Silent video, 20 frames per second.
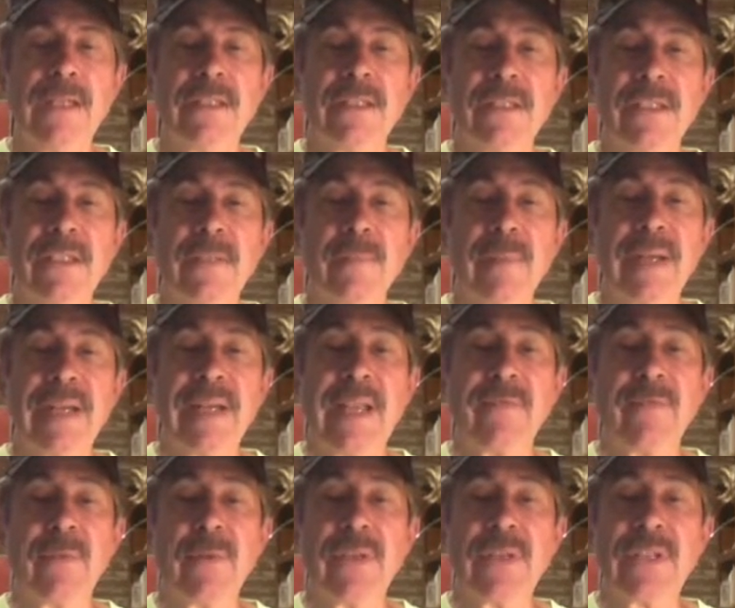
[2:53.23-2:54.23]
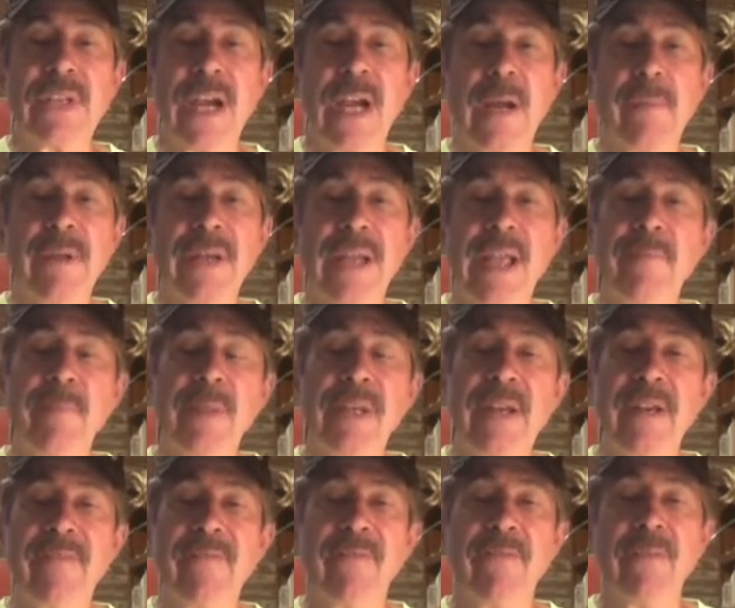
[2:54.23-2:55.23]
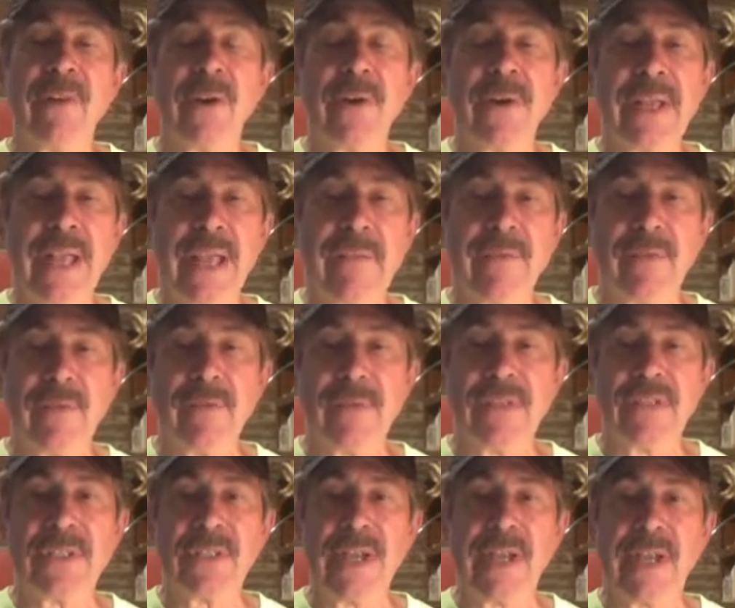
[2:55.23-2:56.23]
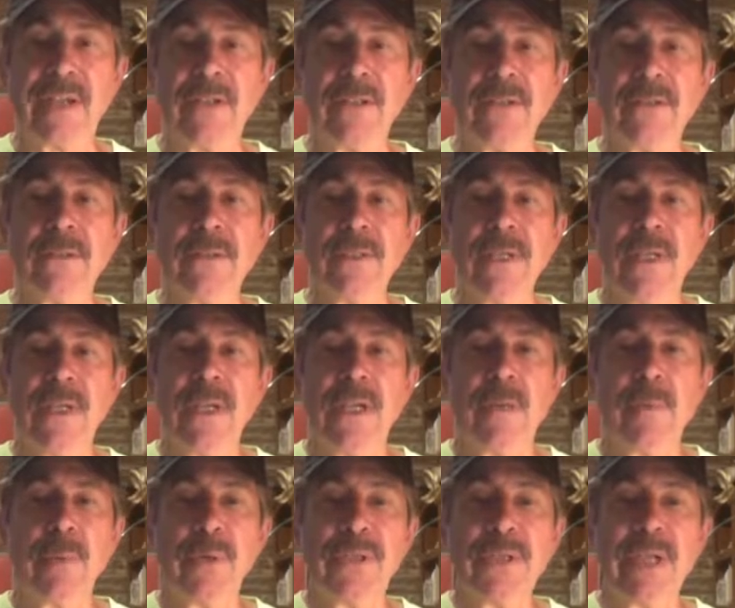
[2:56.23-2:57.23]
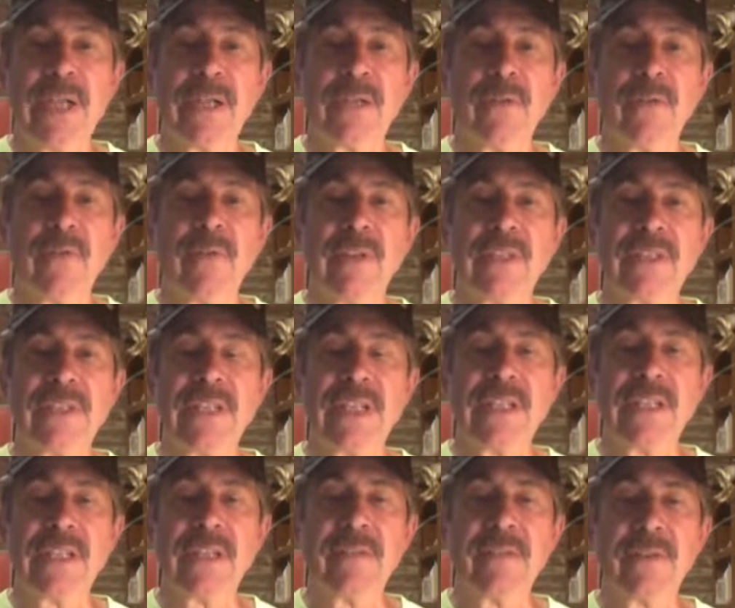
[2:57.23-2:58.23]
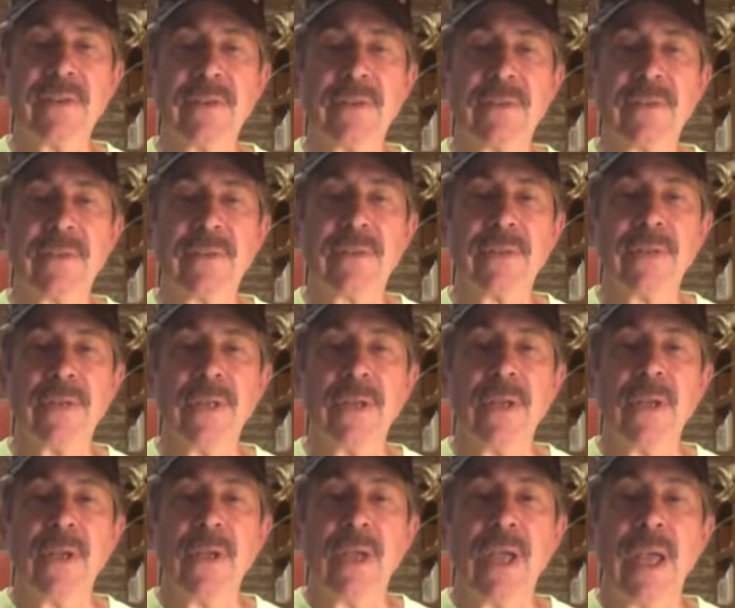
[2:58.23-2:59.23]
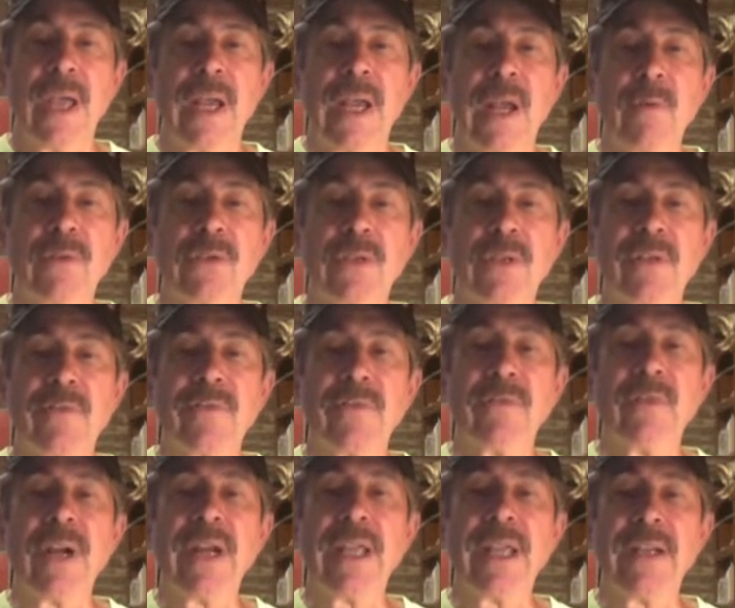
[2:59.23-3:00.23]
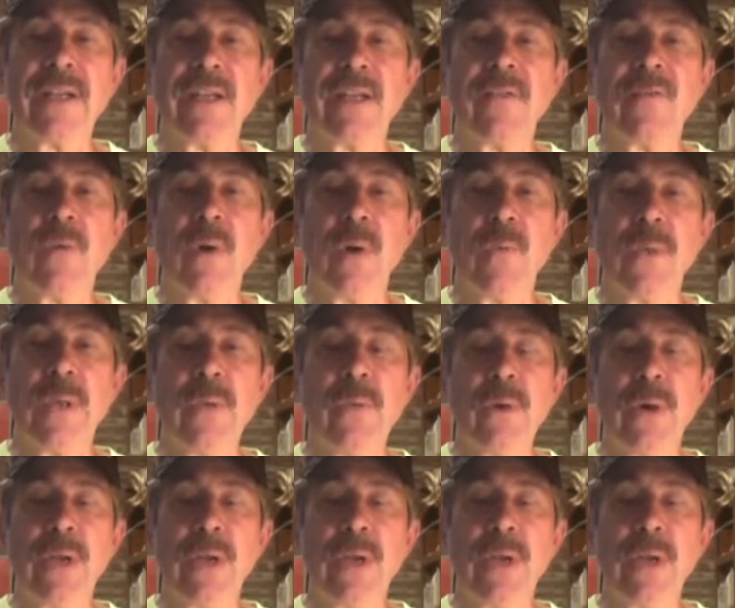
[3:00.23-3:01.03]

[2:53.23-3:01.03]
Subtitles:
Since my Navy retirement, I have been a very avid recycler and protector of our sensitive earth, and I was on the front end of what we